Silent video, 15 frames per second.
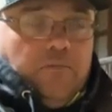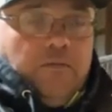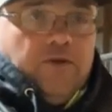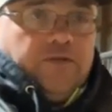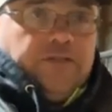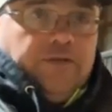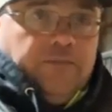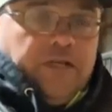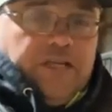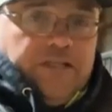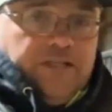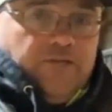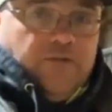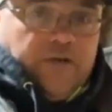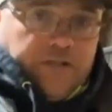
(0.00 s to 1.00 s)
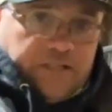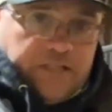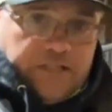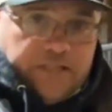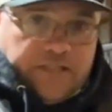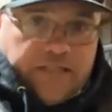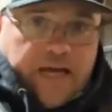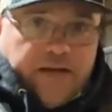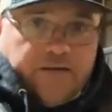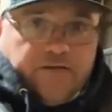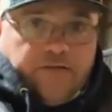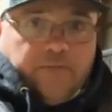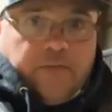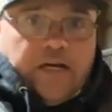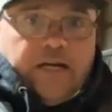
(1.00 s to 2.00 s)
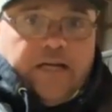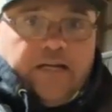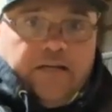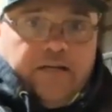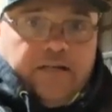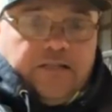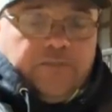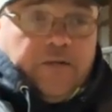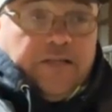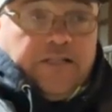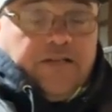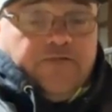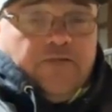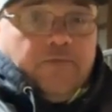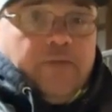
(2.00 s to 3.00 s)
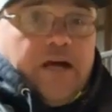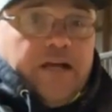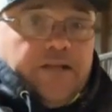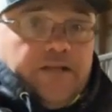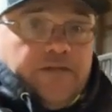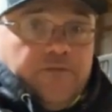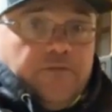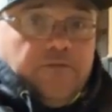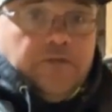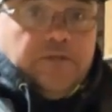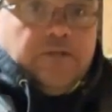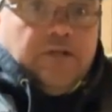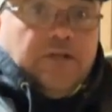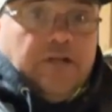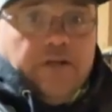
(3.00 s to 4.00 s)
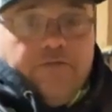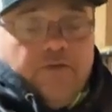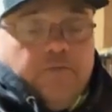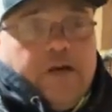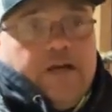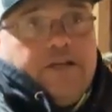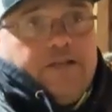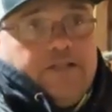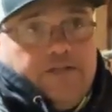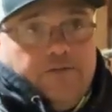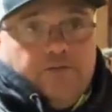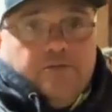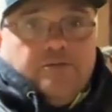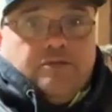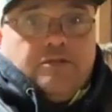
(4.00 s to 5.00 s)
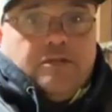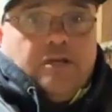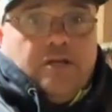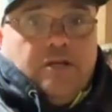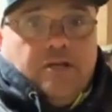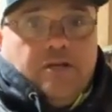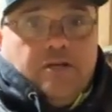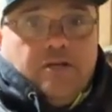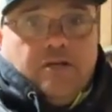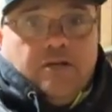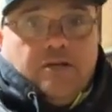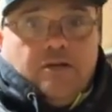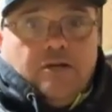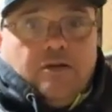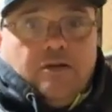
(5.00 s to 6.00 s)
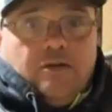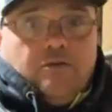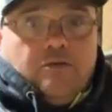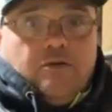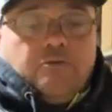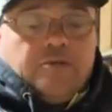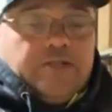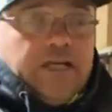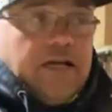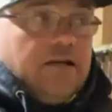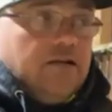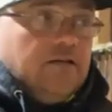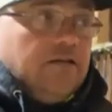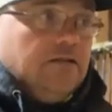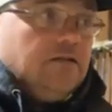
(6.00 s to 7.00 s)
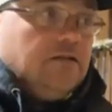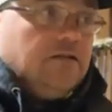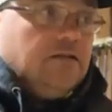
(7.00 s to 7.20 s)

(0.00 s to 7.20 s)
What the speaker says: Mostly because you want to see the saddle you buy, especially if you buy used. If you buy a used rope saddle,